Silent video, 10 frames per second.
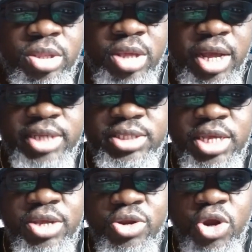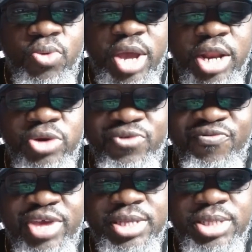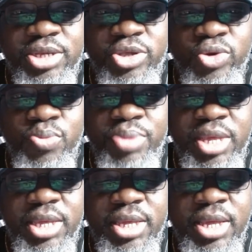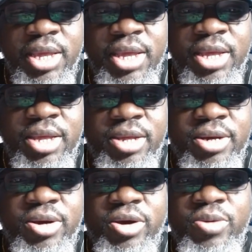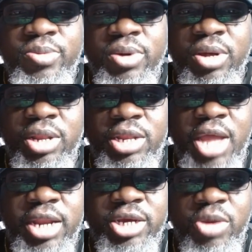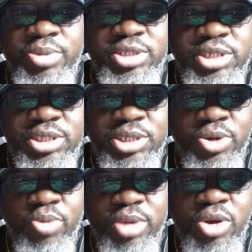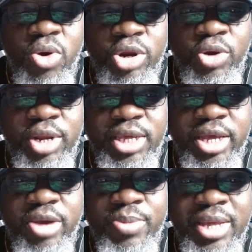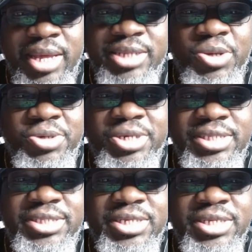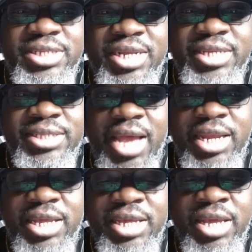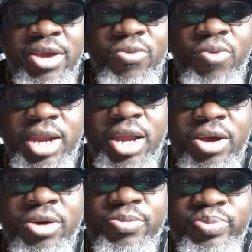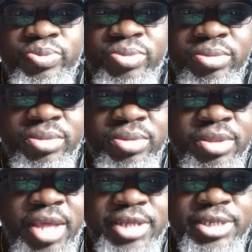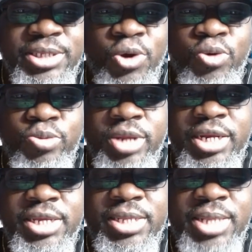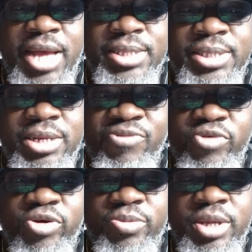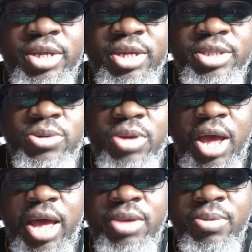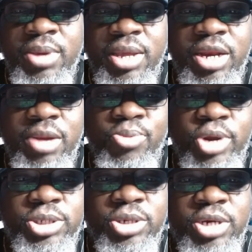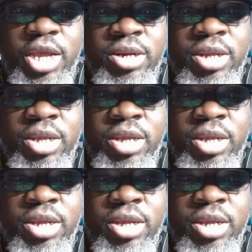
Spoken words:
Like I said, you know, we got a new face at QB. A lot of competition is going to be going on in camp. So this season exciting right now. I just hope that these guys can live up to the hype and the pressure that